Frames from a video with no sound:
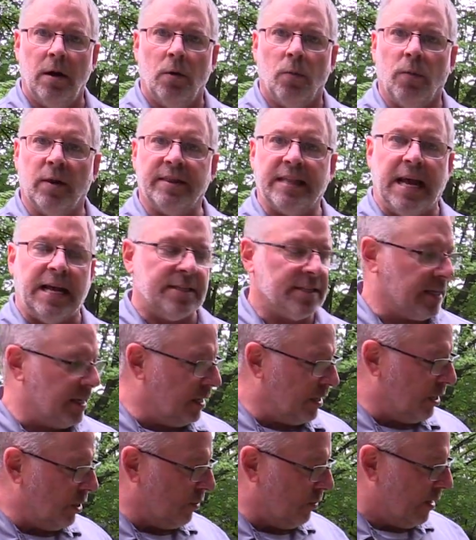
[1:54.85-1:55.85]
What that's gonna
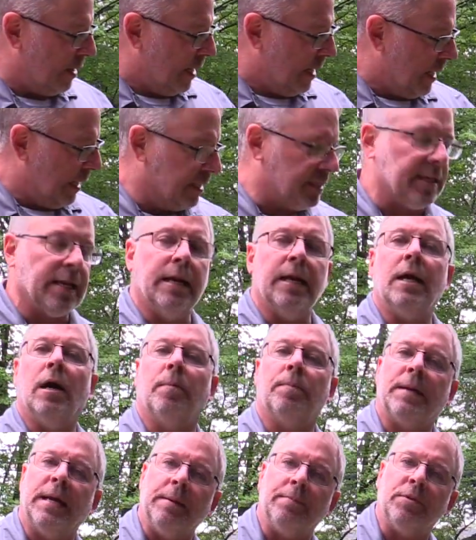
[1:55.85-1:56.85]
do, it's gonna
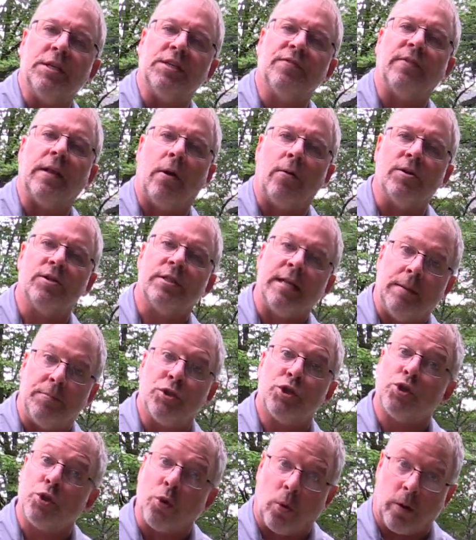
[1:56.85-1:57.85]
help keep these flower stems
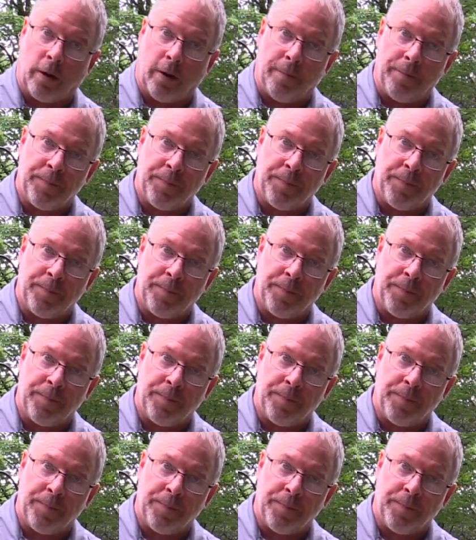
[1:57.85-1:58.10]
shorter.